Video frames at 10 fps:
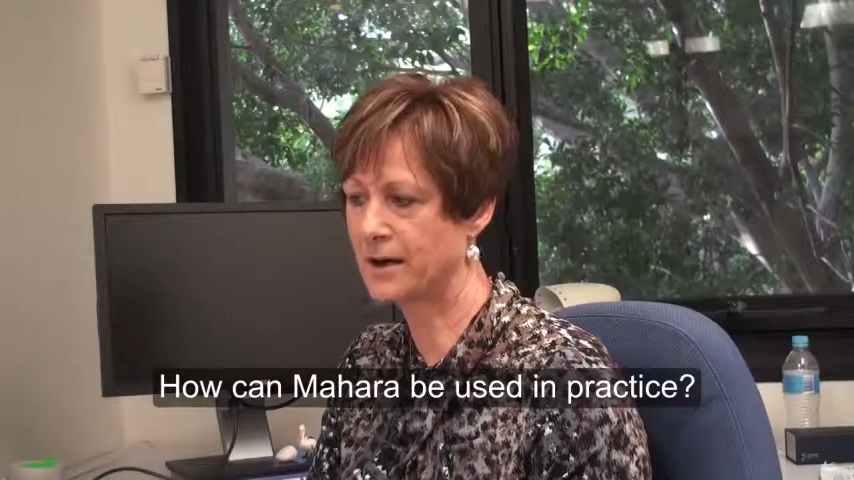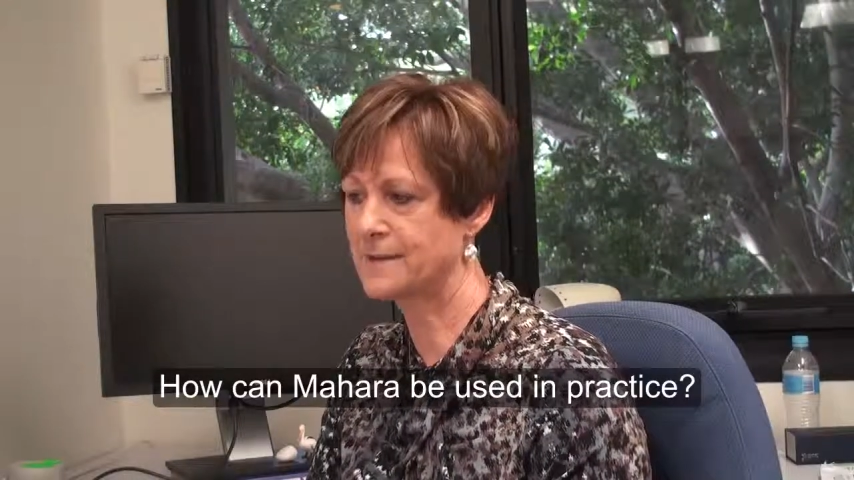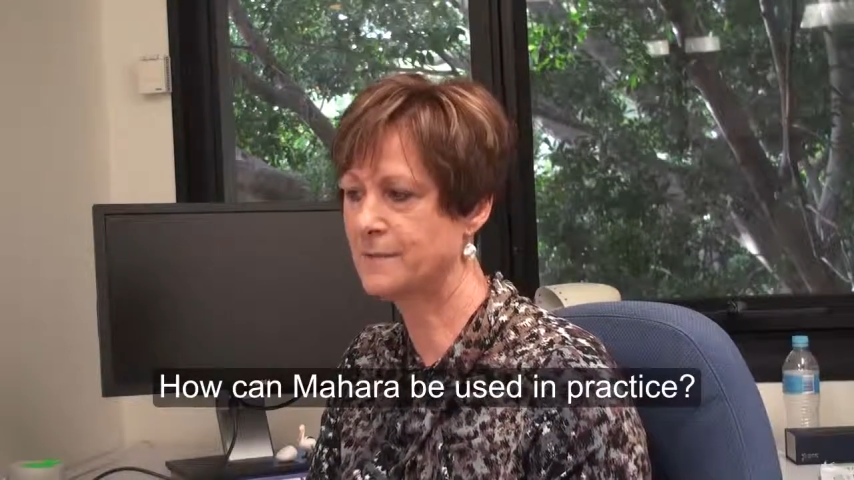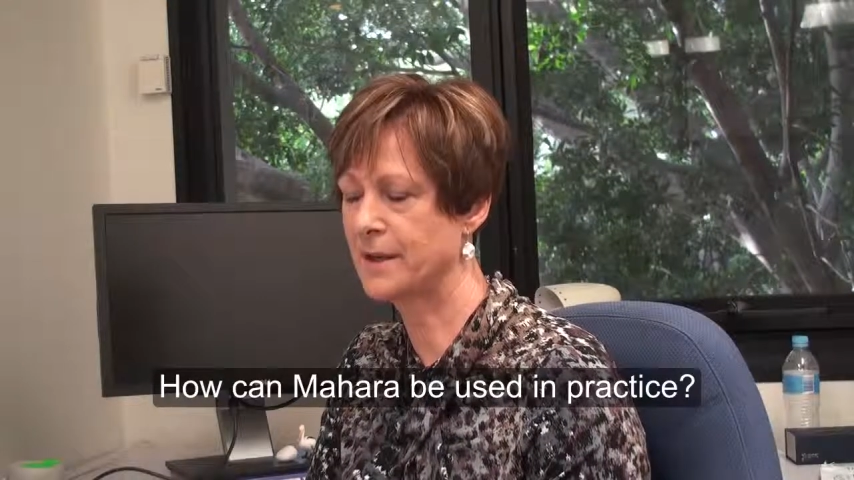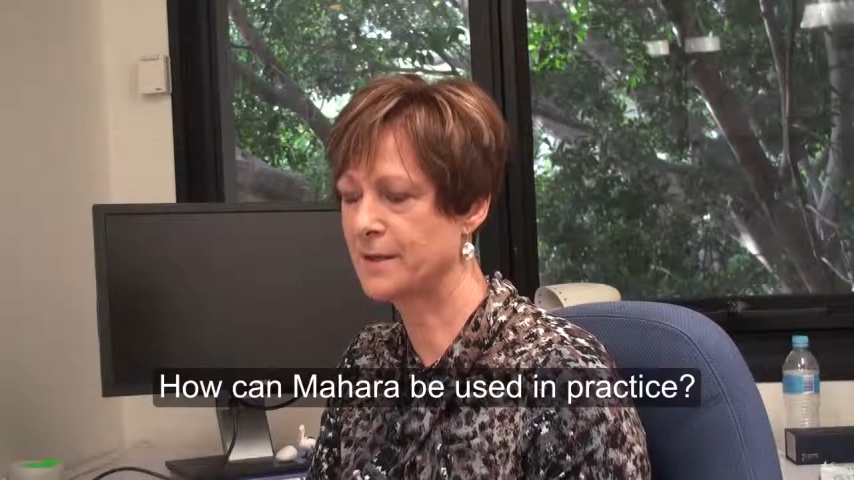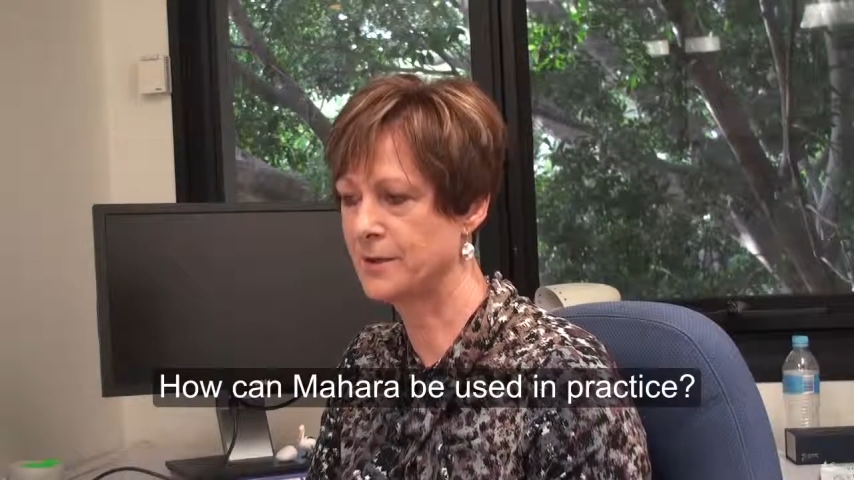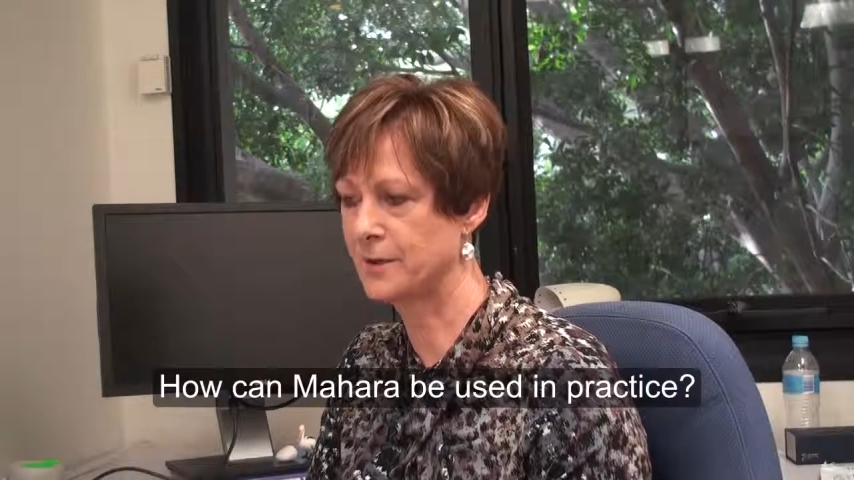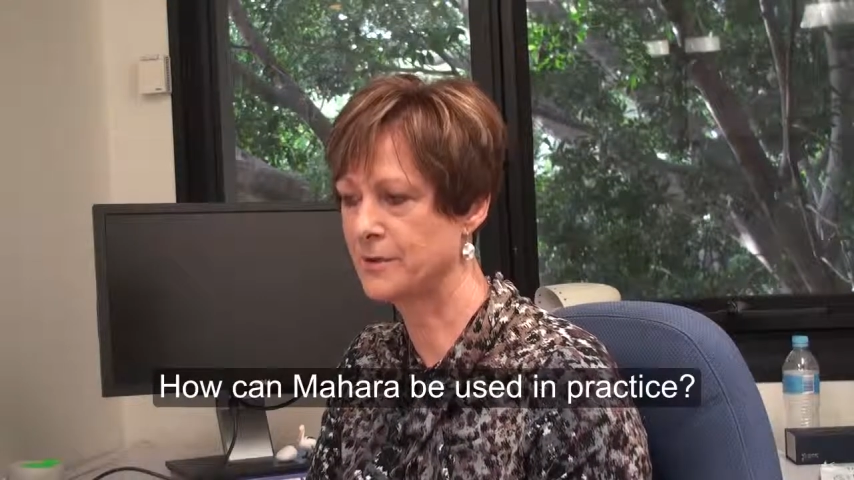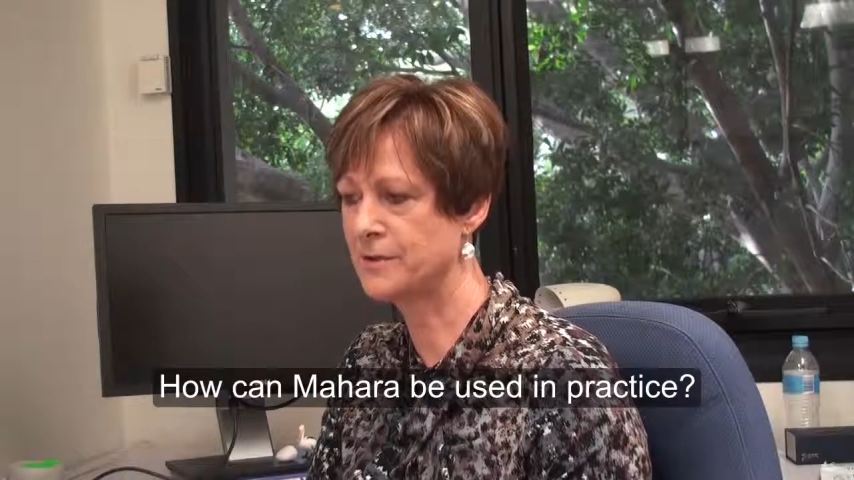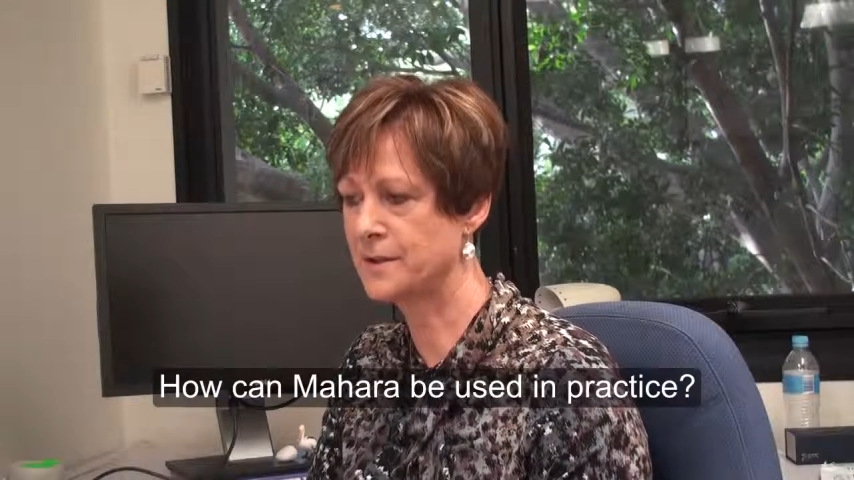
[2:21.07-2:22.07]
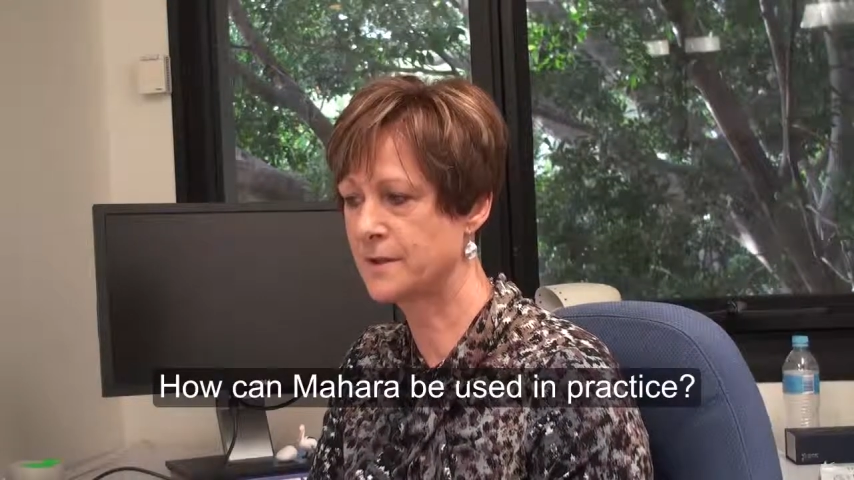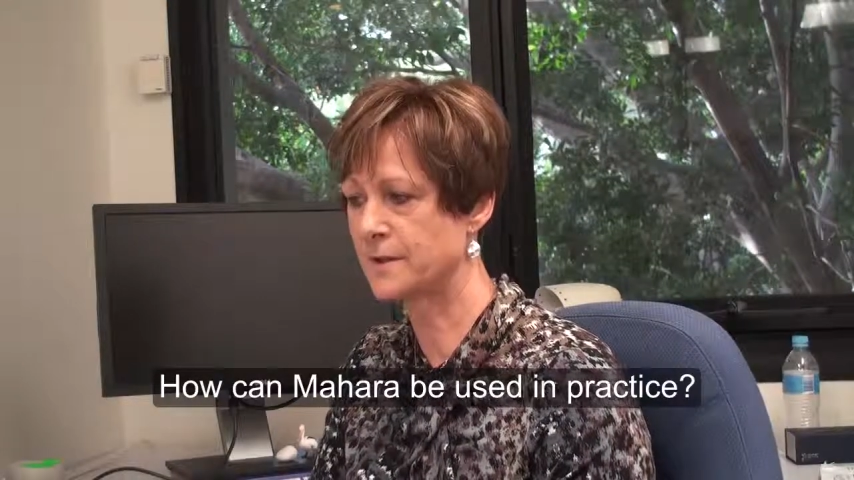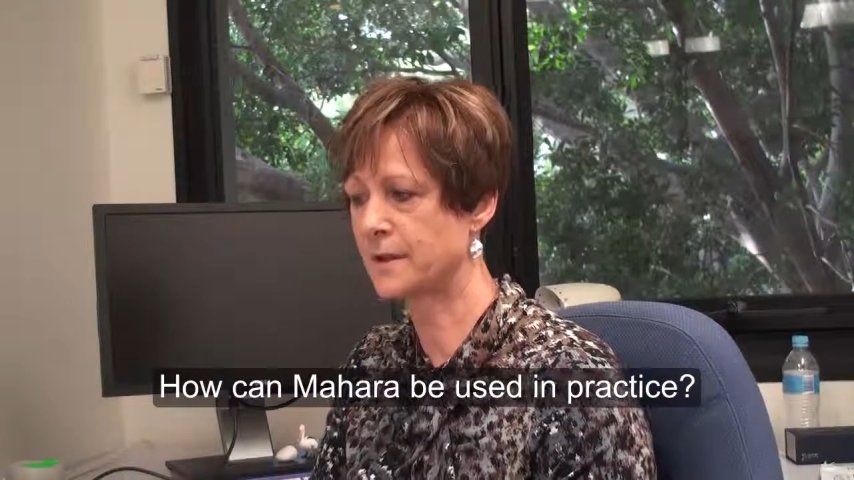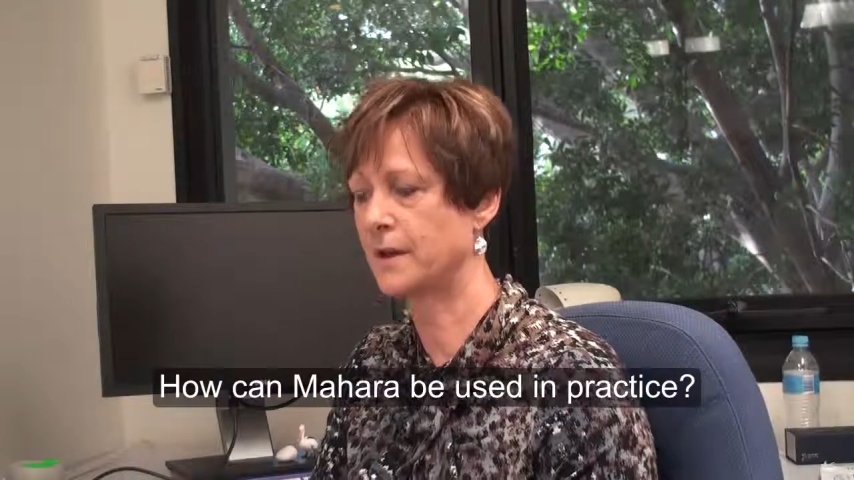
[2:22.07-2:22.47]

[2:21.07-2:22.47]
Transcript: has been used,